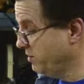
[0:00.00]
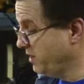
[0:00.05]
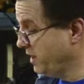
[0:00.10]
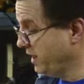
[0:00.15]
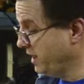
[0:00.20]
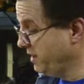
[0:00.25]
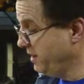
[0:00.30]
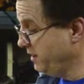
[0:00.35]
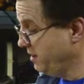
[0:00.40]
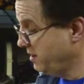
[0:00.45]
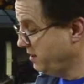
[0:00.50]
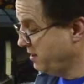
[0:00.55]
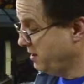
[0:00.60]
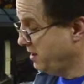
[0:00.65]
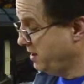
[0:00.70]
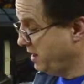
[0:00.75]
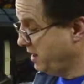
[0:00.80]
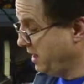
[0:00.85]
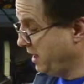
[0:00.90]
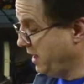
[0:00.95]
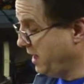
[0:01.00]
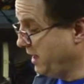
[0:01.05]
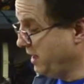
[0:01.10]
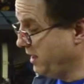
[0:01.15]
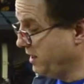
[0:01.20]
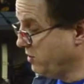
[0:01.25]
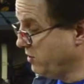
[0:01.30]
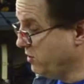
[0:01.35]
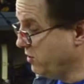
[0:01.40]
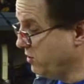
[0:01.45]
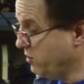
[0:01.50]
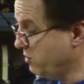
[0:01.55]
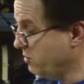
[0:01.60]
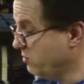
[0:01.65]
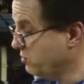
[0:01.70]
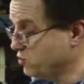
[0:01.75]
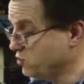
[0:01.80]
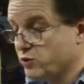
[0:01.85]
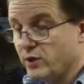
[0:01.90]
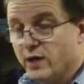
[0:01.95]
again and
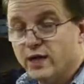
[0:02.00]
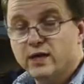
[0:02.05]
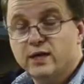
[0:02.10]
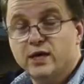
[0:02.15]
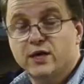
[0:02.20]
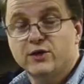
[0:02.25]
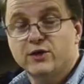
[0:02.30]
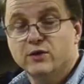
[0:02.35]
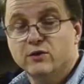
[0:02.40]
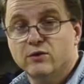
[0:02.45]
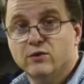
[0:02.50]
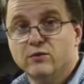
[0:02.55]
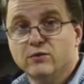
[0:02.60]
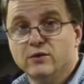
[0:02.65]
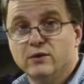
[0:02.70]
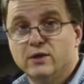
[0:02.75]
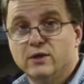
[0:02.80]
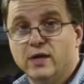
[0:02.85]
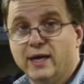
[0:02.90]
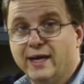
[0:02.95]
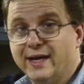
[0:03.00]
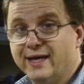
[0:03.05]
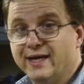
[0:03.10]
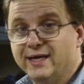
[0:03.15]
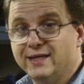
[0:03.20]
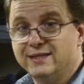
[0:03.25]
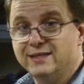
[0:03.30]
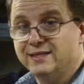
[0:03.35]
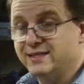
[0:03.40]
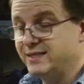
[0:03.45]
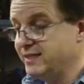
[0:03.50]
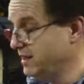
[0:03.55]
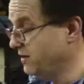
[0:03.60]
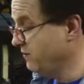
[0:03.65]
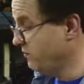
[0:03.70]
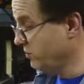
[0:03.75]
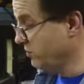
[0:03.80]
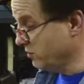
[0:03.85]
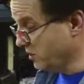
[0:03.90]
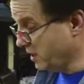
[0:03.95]
try it on your own and see
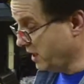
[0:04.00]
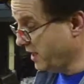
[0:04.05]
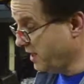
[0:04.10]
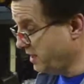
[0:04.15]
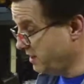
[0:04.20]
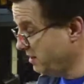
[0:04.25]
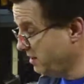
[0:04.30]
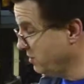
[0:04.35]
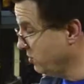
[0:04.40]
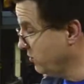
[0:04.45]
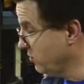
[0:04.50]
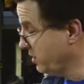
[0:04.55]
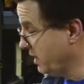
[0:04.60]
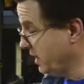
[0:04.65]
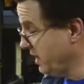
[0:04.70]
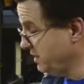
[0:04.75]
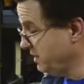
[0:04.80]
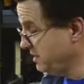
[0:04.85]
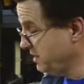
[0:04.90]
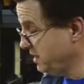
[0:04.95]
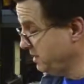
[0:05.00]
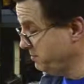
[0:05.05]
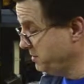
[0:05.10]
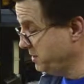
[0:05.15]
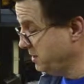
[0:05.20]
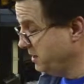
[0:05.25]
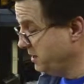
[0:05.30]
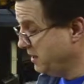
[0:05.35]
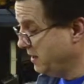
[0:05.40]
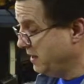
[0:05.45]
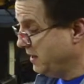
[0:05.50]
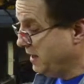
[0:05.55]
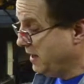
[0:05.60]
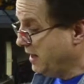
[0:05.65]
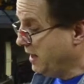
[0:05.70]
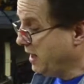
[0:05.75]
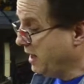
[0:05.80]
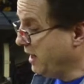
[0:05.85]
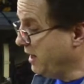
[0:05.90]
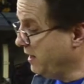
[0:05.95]
if you like the whole concept.
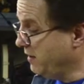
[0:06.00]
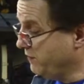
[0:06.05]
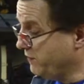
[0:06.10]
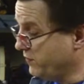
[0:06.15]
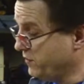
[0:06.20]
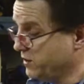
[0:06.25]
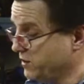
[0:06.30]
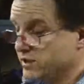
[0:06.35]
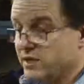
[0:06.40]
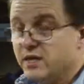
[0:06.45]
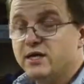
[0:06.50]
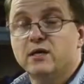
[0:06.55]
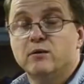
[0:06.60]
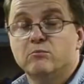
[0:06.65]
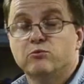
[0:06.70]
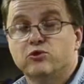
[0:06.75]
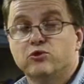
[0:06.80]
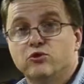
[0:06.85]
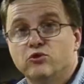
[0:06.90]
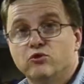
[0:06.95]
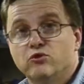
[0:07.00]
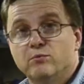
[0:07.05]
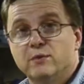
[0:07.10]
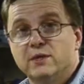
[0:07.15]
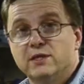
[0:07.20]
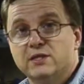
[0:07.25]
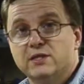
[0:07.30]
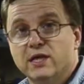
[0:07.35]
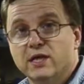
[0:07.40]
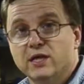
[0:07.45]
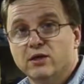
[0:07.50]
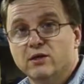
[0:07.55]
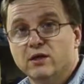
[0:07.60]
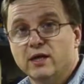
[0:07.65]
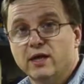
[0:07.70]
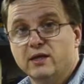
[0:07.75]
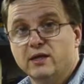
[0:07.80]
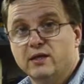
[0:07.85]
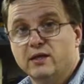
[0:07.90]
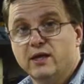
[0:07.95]
If there's any improvements that you'd
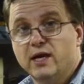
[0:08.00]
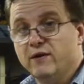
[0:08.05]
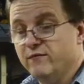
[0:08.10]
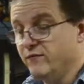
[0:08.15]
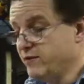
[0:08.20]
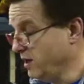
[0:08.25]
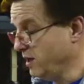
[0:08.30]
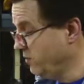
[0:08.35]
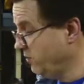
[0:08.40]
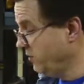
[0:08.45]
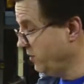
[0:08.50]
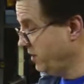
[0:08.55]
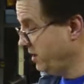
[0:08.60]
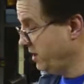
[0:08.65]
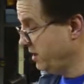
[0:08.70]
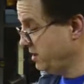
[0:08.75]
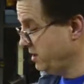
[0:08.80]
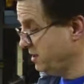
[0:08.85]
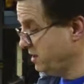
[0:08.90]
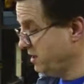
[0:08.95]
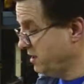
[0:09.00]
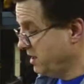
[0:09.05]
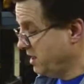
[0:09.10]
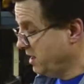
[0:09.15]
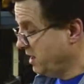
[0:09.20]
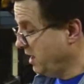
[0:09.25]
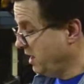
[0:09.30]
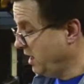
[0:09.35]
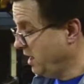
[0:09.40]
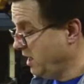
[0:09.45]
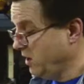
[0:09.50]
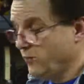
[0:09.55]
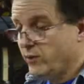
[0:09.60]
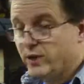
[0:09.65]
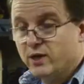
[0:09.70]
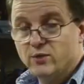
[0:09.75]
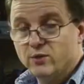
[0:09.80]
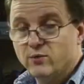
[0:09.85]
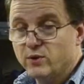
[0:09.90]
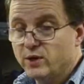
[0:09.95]
like to have done with it, we
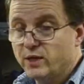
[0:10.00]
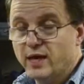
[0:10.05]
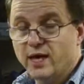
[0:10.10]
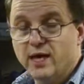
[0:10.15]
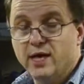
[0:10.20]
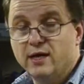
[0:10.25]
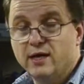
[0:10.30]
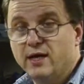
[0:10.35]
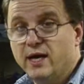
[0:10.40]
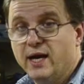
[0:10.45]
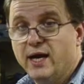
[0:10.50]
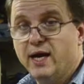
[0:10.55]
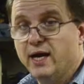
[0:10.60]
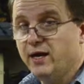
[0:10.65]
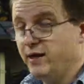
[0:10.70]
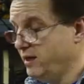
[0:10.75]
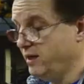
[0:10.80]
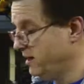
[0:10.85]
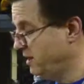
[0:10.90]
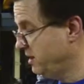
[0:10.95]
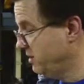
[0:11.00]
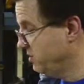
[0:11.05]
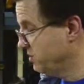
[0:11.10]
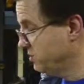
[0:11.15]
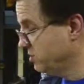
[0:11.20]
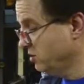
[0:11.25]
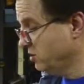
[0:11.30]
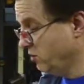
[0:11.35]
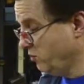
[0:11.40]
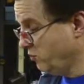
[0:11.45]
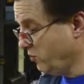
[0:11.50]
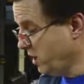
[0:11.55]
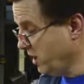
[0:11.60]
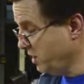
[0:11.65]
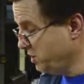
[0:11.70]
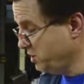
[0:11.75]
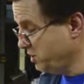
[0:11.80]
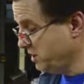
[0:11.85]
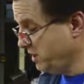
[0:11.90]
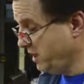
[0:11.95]
can work hand in hand. There's no
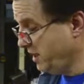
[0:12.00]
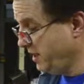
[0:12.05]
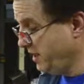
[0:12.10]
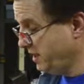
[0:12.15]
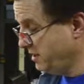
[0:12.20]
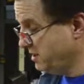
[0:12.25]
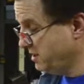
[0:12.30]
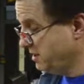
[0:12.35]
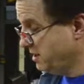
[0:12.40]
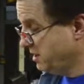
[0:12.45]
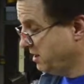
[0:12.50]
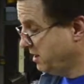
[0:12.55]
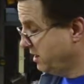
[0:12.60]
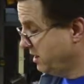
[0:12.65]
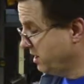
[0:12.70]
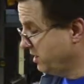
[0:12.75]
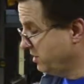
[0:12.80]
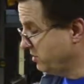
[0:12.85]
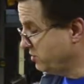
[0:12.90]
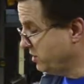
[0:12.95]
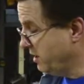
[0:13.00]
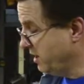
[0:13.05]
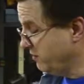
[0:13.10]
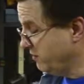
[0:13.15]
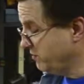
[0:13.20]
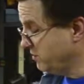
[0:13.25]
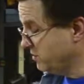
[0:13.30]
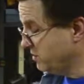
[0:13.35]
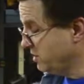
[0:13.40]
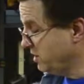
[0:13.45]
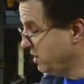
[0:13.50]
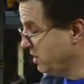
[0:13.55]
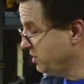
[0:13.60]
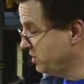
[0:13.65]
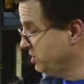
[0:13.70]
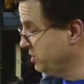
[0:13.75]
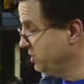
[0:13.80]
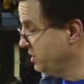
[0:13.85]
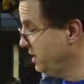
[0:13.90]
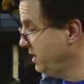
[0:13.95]
rush on it. Try it for as long as
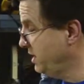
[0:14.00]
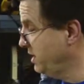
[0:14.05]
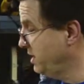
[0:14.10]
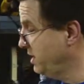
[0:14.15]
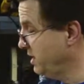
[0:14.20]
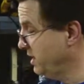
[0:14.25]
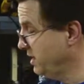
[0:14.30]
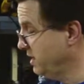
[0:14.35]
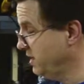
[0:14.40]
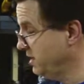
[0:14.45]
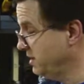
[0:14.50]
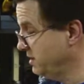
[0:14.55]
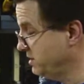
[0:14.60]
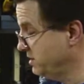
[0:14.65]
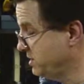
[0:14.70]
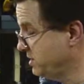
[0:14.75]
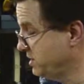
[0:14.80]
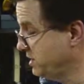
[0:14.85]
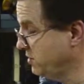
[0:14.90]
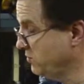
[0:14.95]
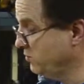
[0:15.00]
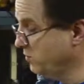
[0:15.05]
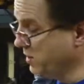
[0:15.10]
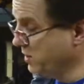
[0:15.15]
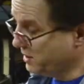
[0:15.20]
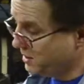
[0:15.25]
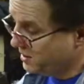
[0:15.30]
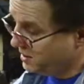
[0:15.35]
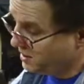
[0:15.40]
you need and see what